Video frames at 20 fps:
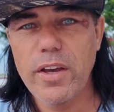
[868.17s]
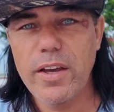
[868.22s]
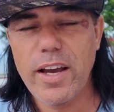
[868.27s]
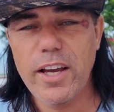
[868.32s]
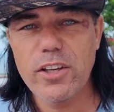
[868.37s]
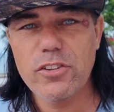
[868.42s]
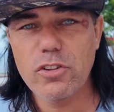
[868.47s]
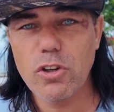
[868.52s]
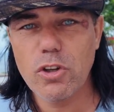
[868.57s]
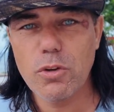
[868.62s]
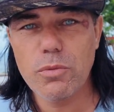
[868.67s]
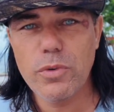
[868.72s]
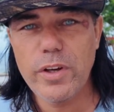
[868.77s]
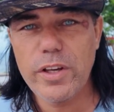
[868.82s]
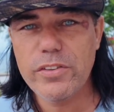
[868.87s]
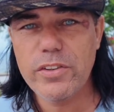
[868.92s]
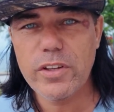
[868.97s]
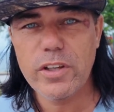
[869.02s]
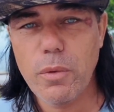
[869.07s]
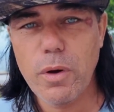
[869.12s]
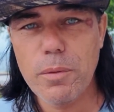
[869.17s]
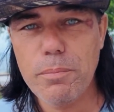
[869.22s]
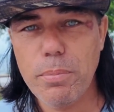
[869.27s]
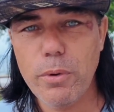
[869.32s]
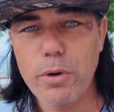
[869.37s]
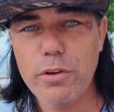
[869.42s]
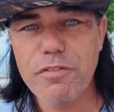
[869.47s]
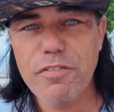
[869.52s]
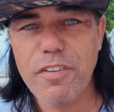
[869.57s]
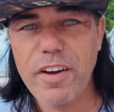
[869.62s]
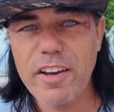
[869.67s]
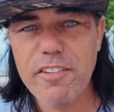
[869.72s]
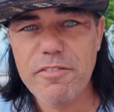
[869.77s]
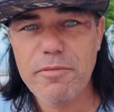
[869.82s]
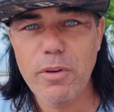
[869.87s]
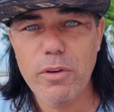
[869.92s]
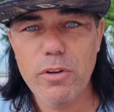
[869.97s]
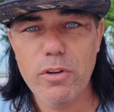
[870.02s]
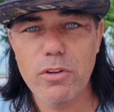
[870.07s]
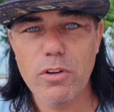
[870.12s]
I saw them raising $1.5
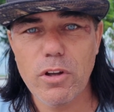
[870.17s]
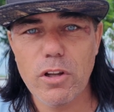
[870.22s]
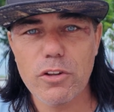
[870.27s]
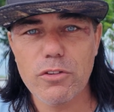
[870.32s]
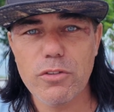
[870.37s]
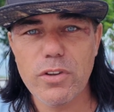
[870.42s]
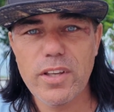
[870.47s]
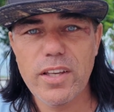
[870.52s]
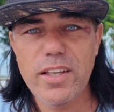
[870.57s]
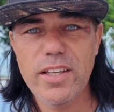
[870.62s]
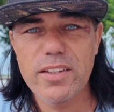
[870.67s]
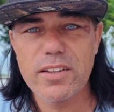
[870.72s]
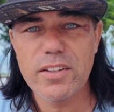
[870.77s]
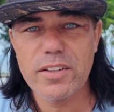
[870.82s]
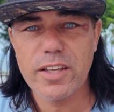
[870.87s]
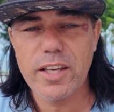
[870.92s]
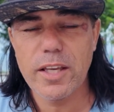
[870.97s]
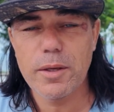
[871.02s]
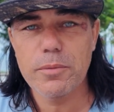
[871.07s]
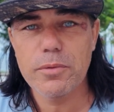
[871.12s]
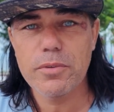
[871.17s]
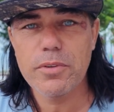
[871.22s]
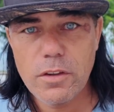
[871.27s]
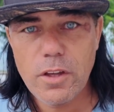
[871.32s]
million for Ether games.